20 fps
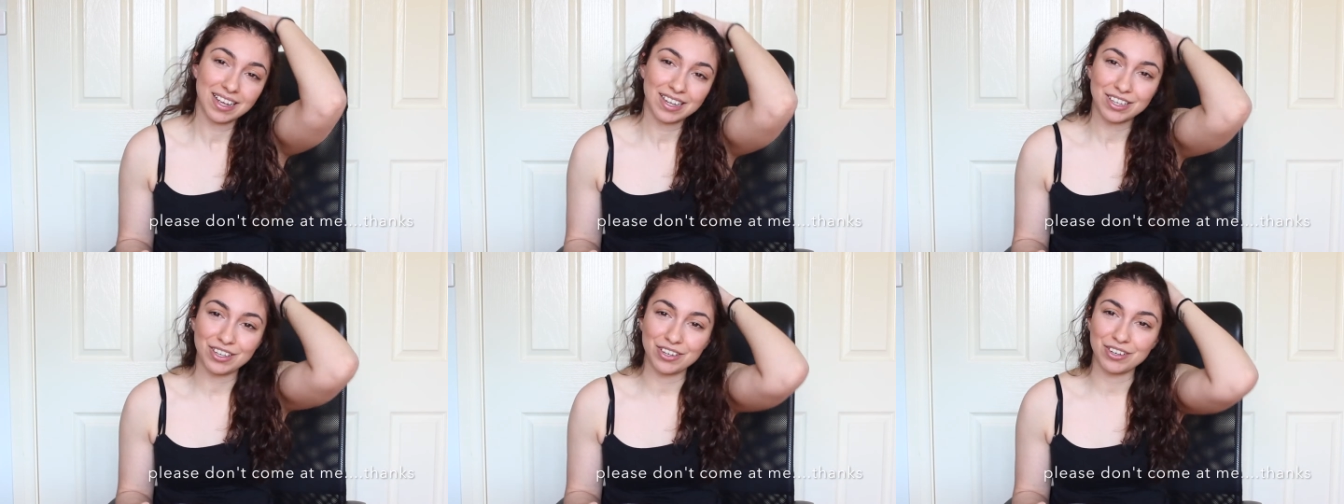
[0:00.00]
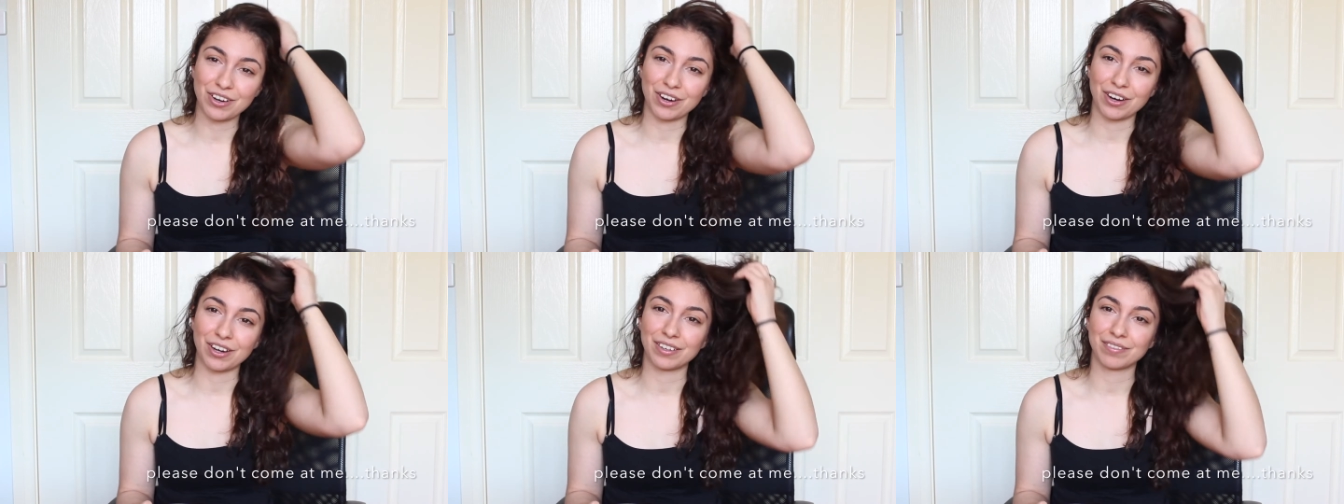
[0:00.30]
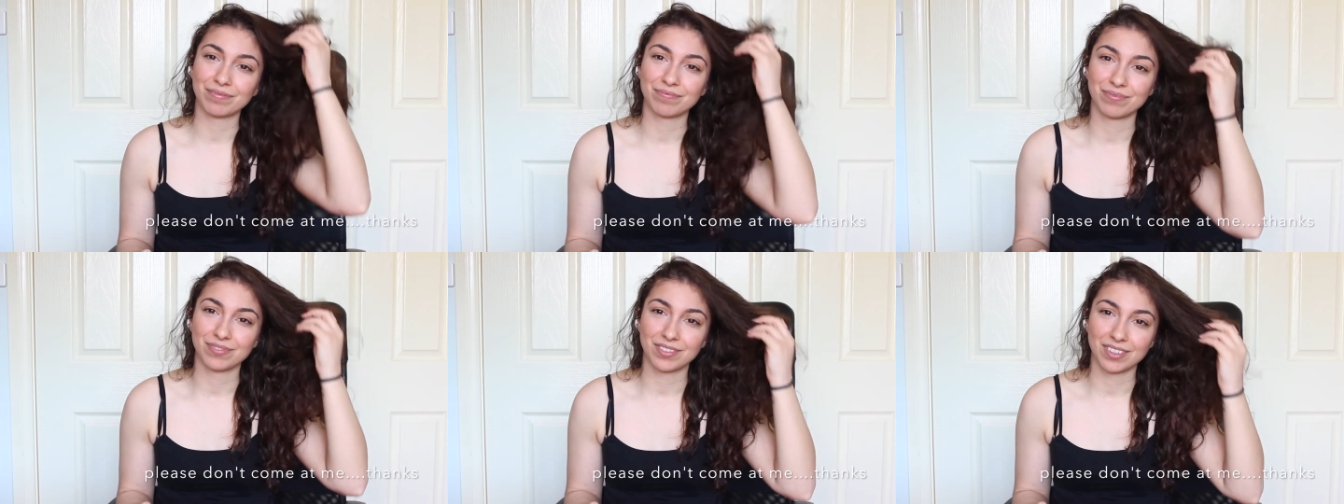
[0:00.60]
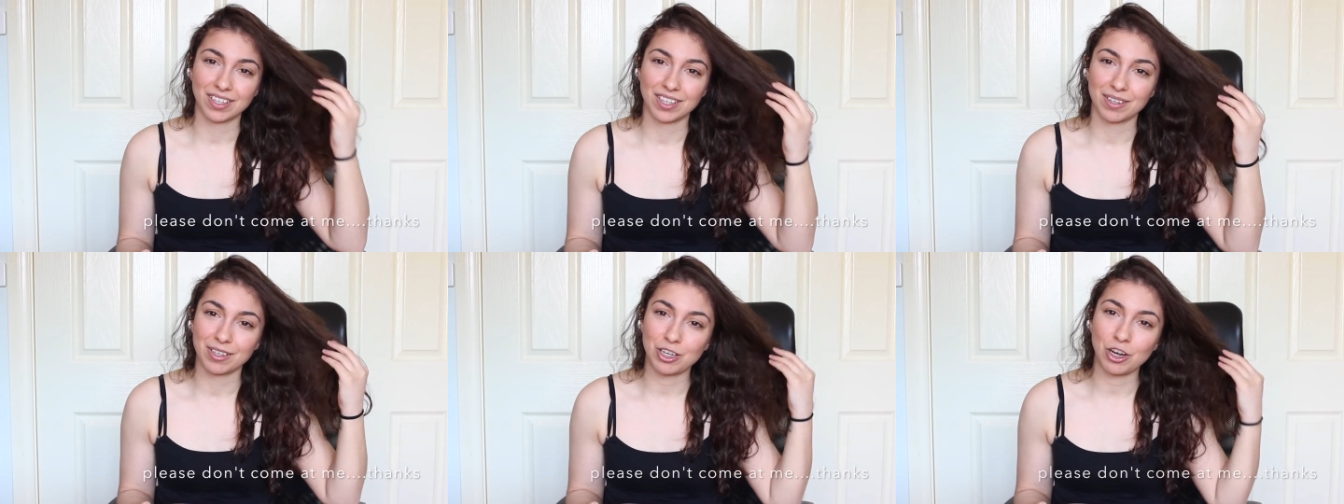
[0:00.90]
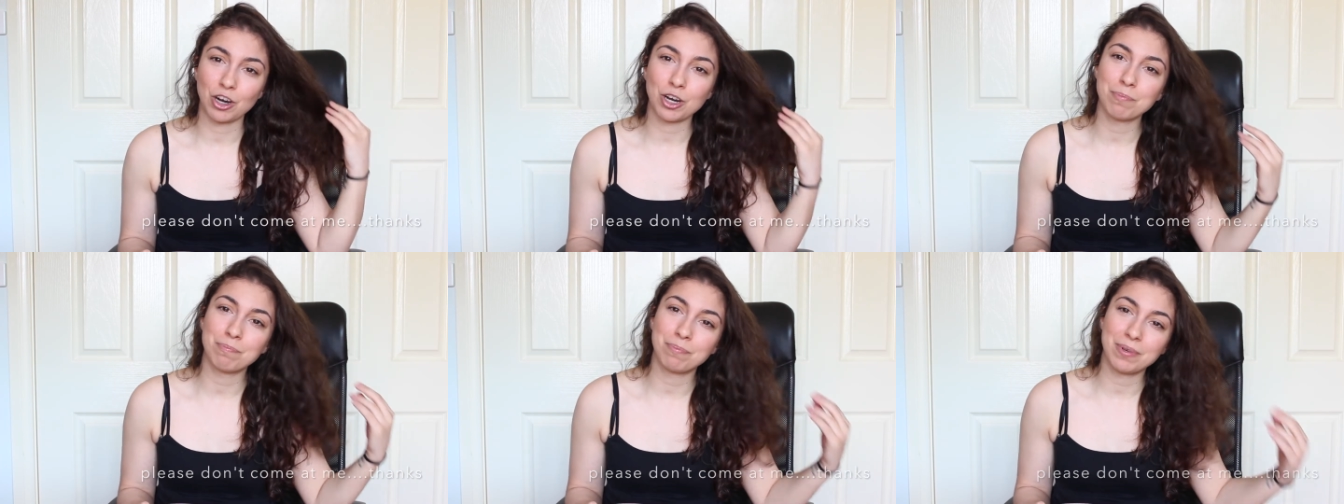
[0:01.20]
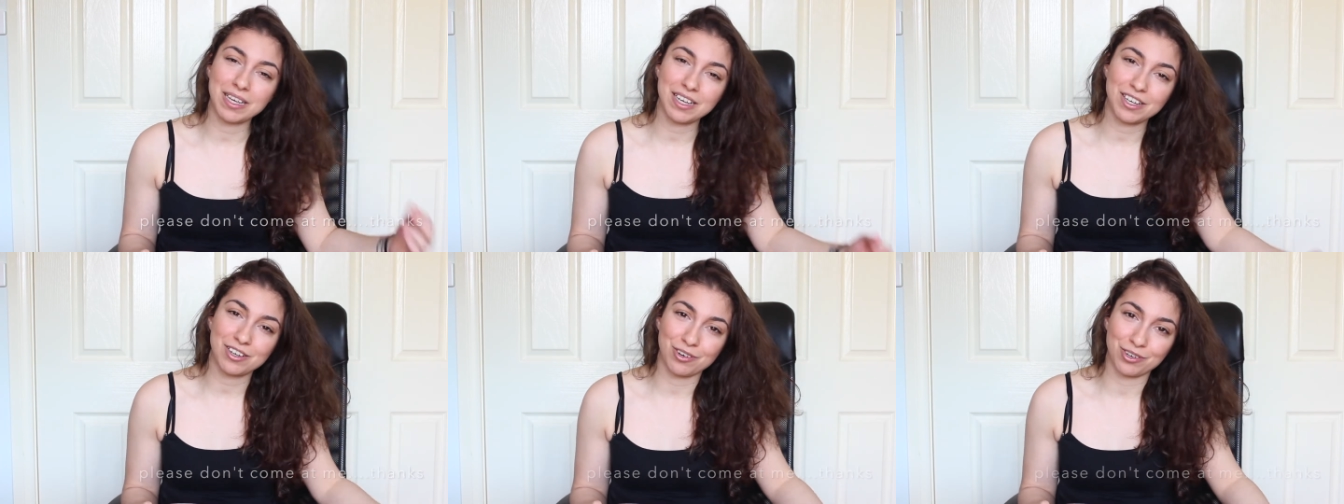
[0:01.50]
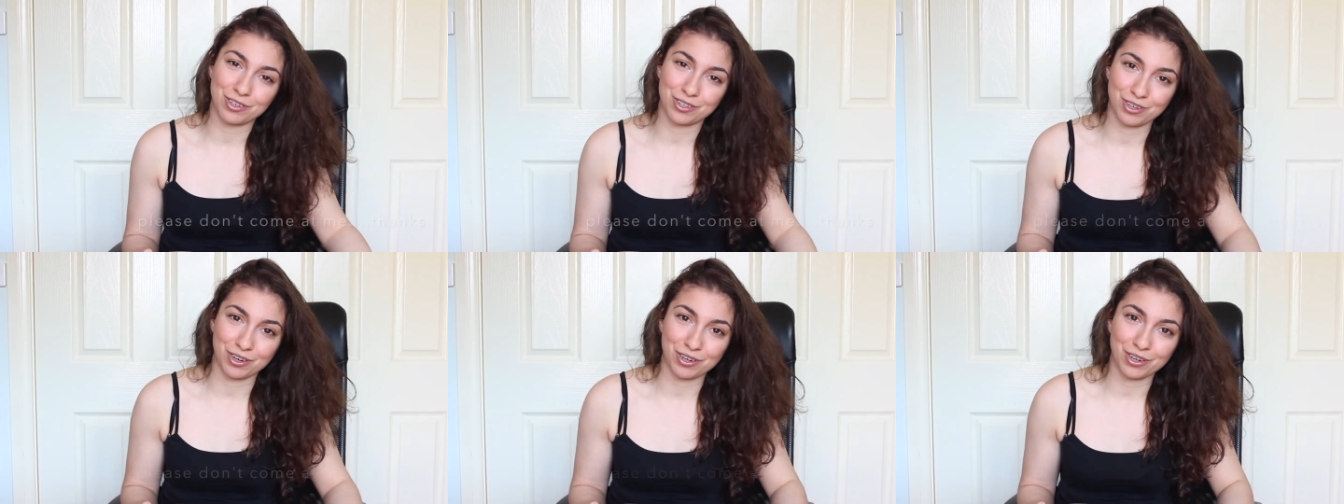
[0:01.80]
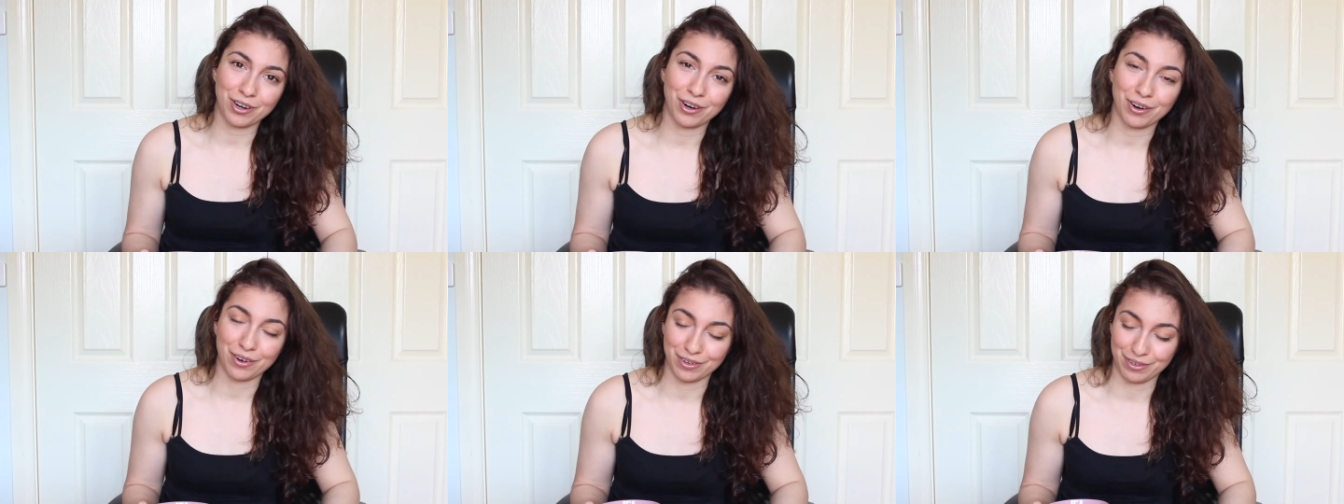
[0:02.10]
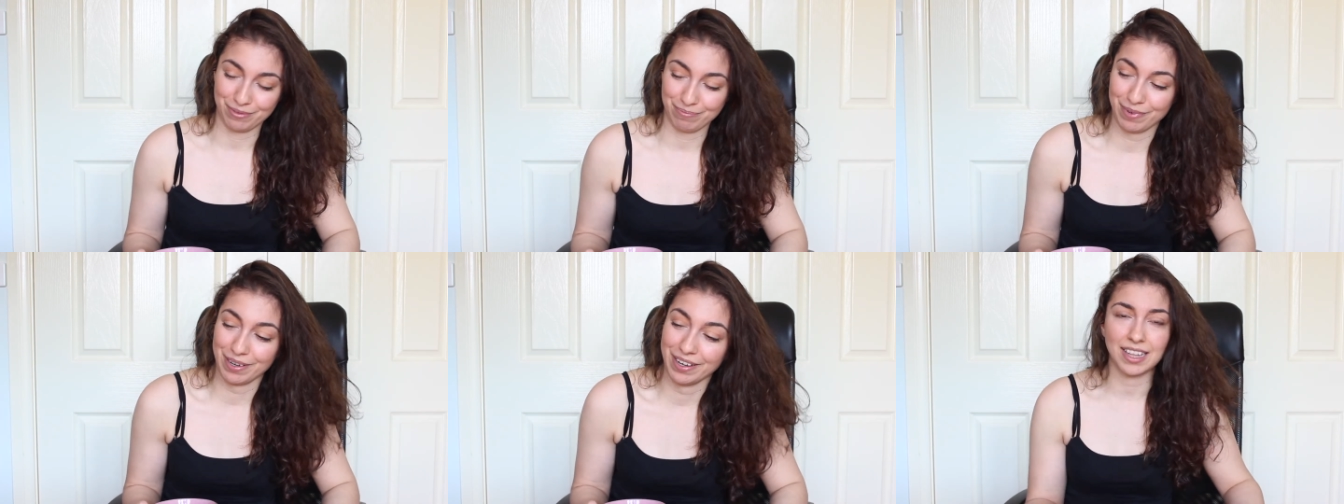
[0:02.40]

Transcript: you know, go big or go home.